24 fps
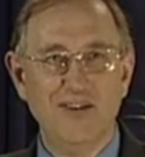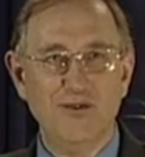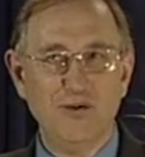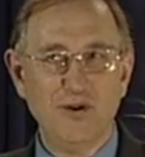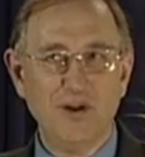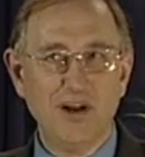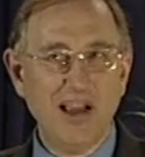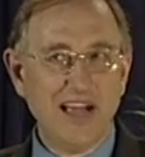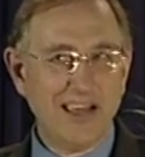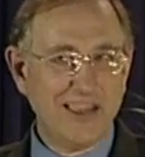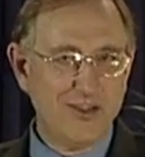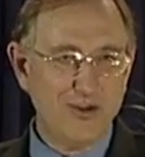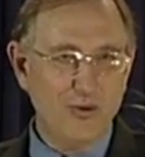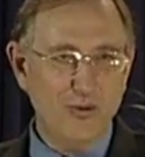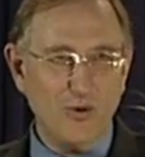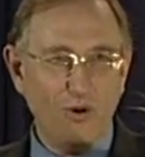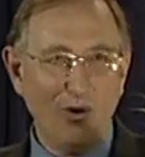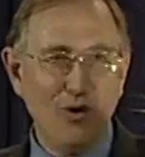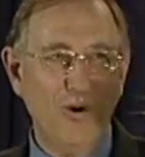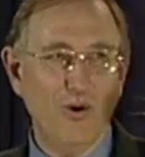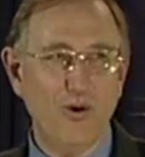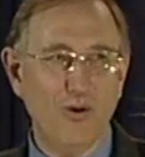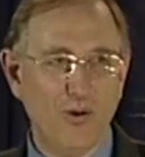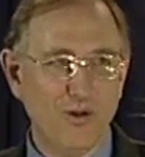would like you
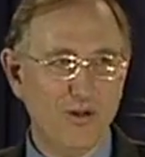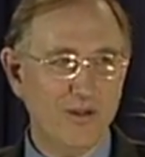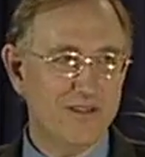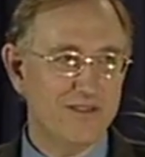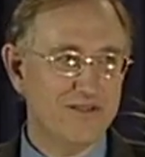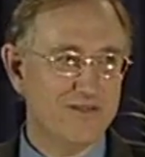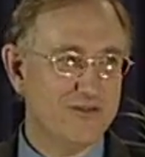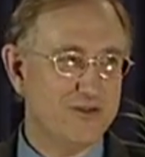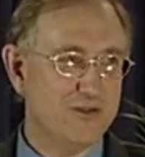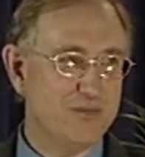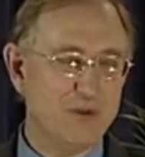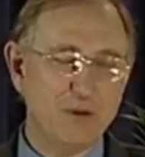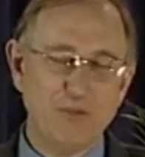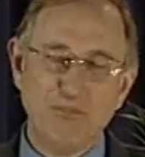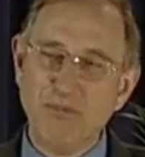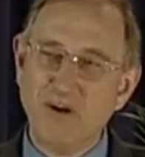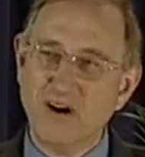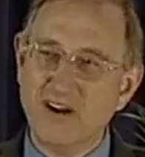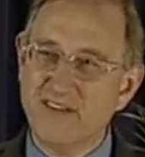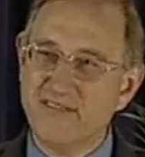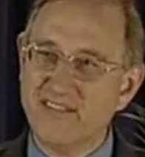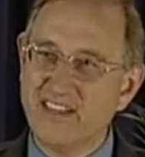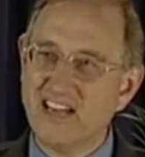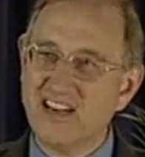all to be
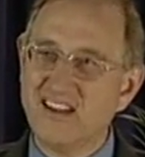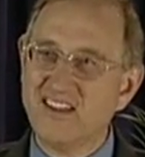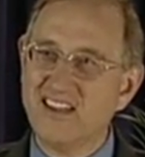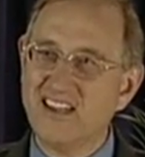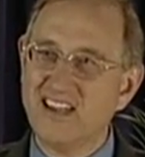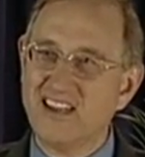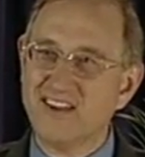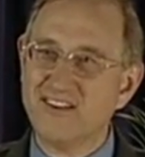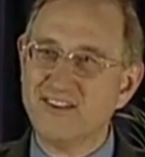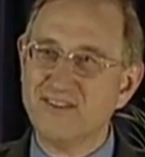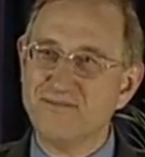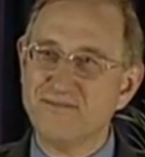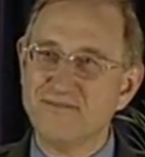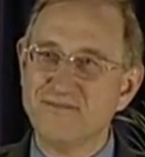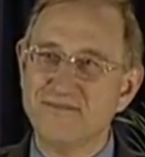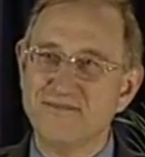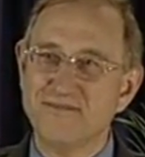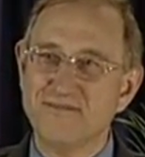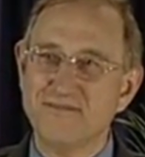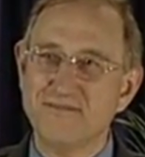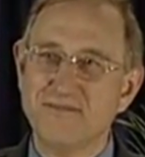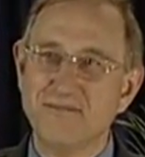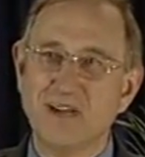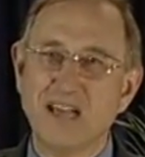part of that kingdom.
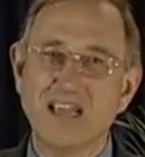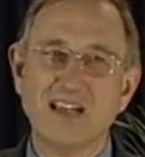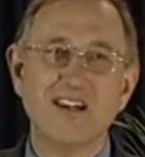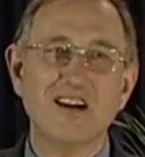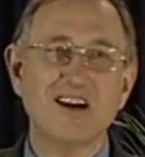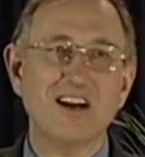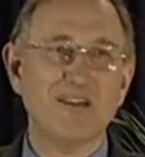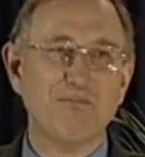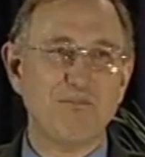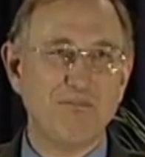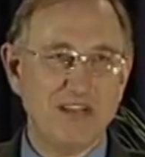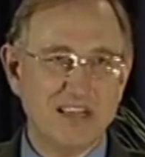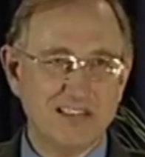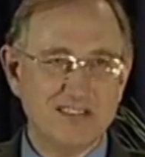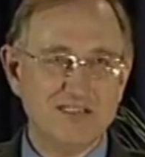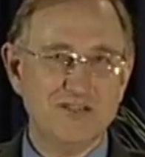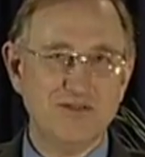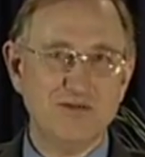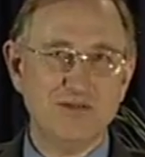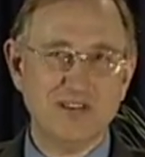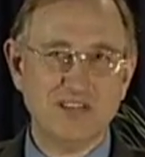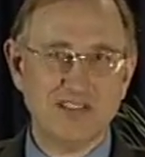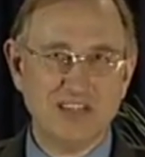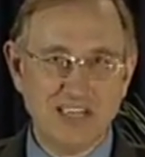May God
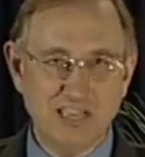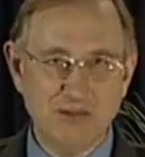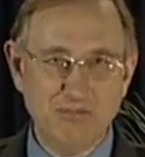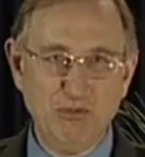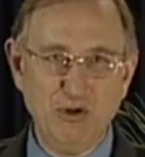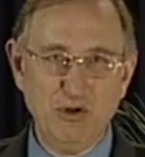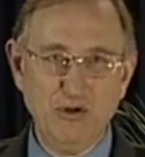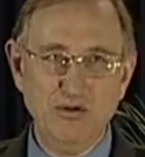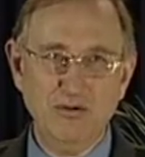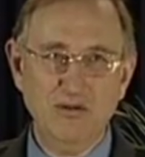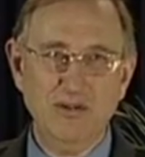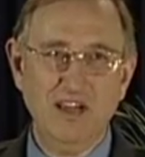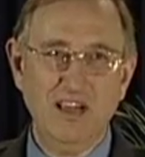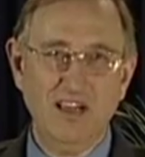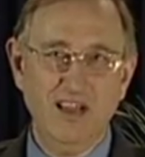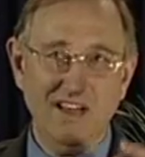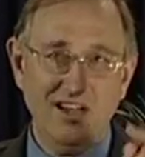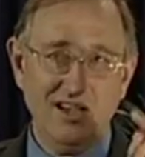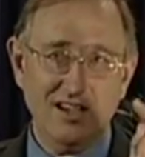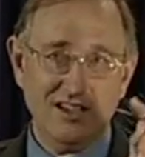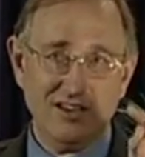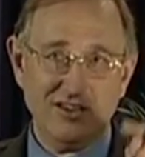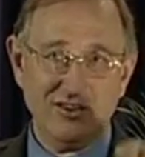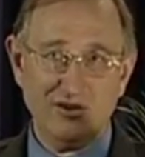bless you and keep you
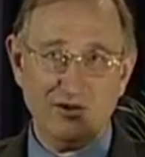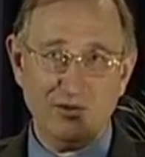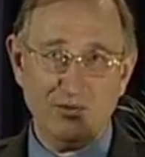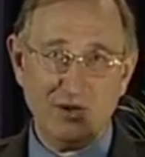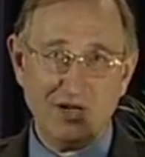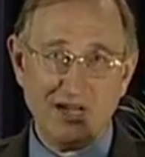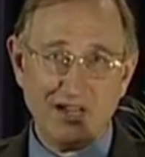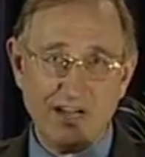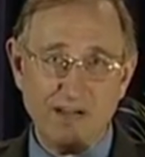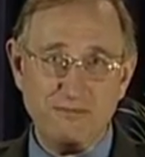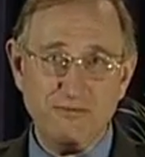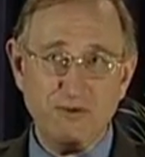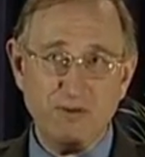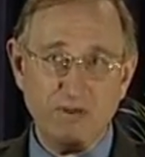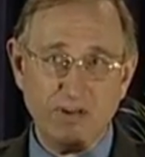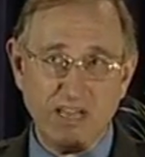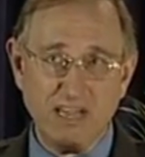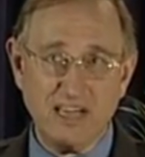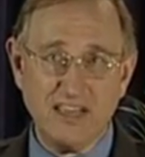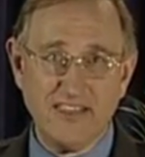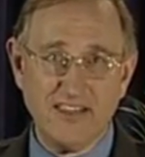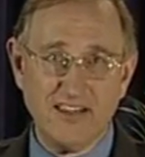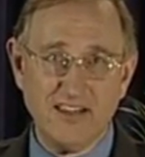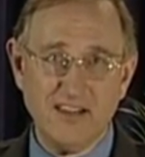until we come
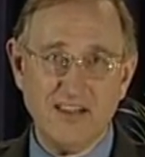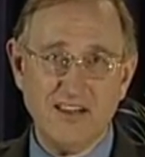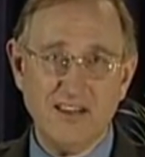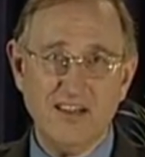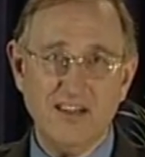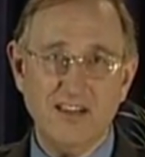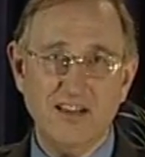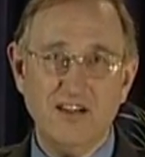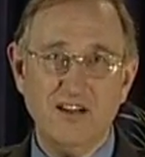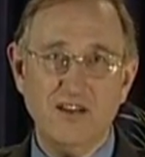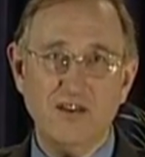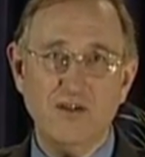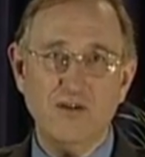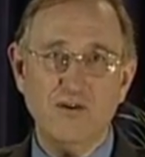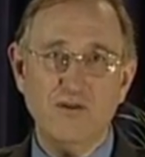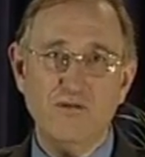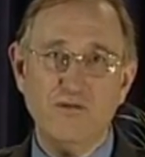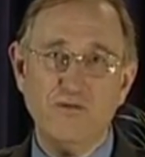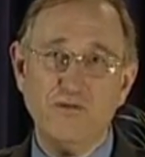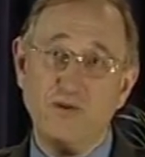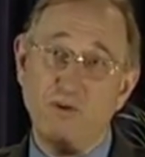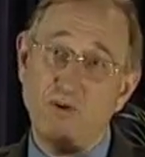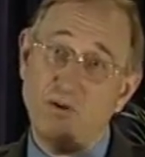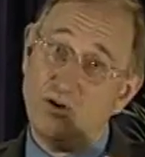together
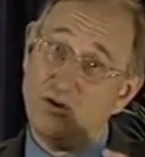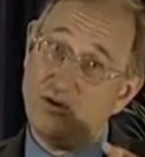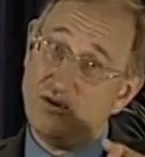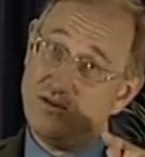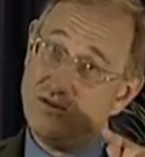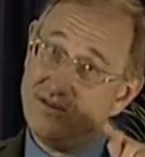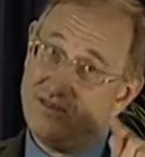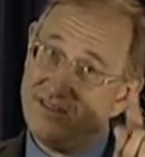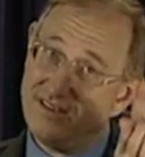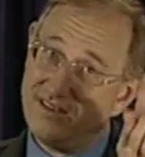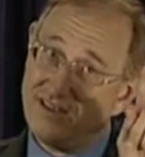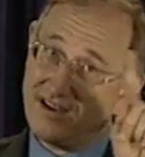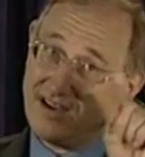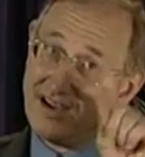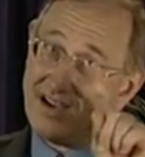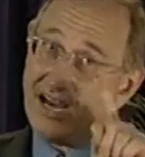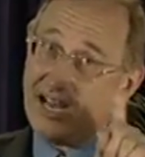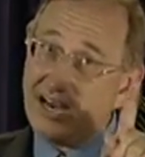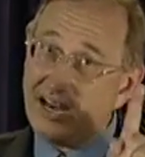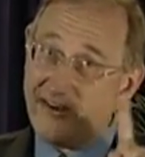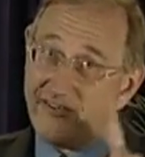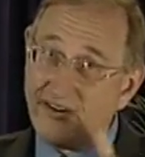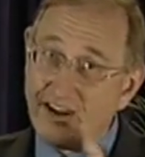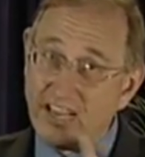for the
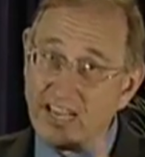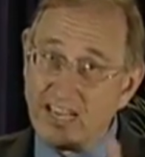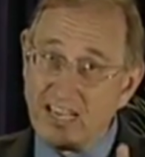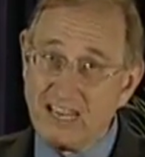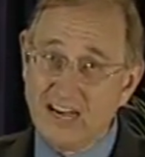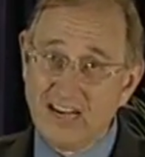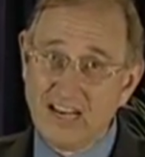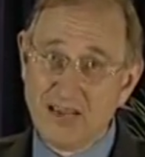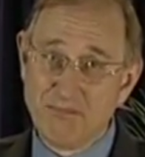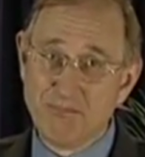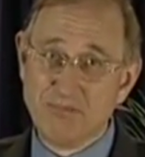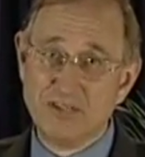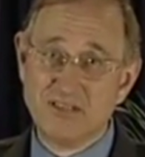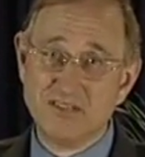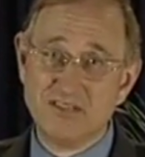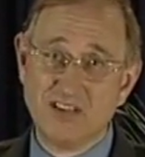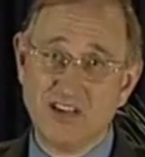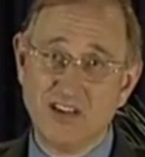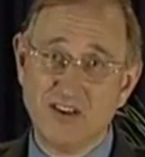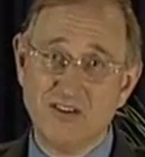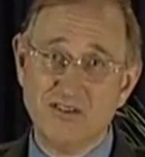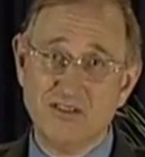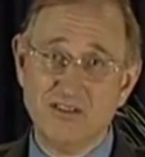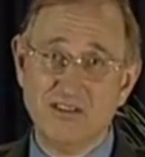coloring in
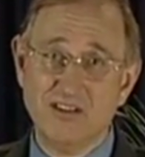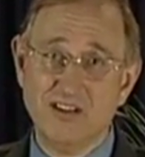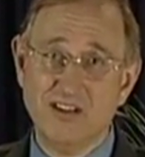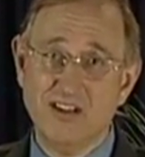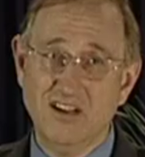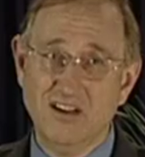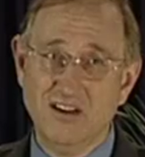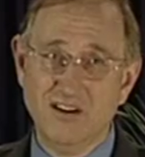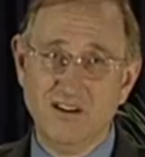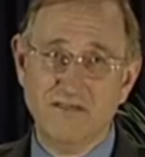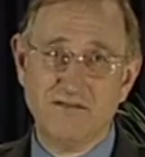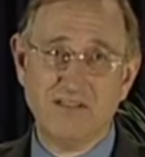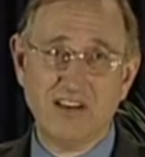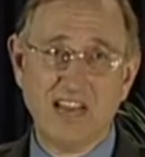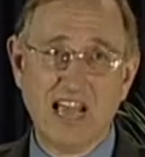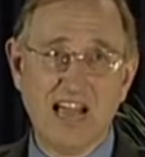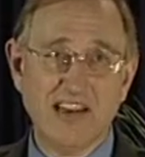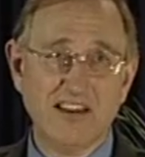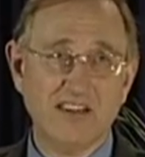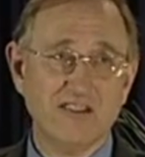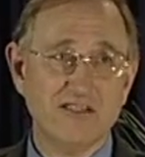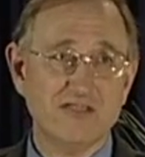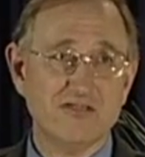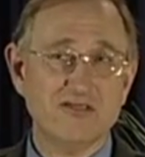episode of
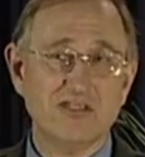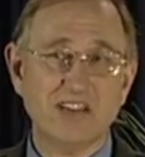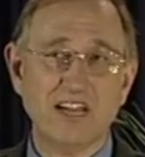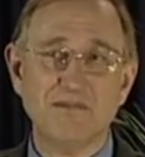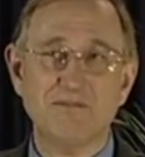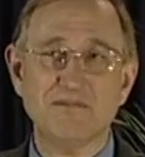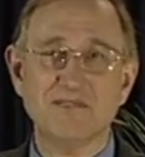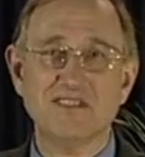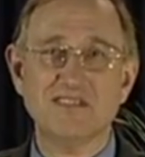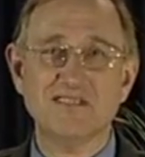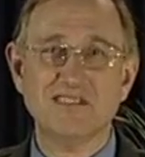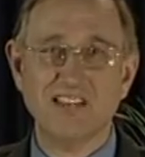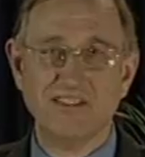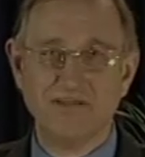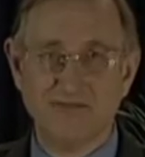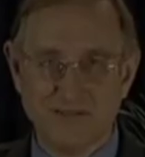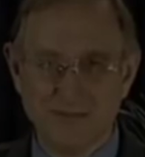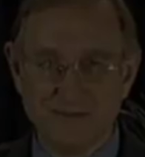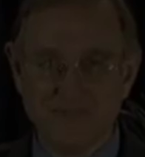Daniel chapter 7.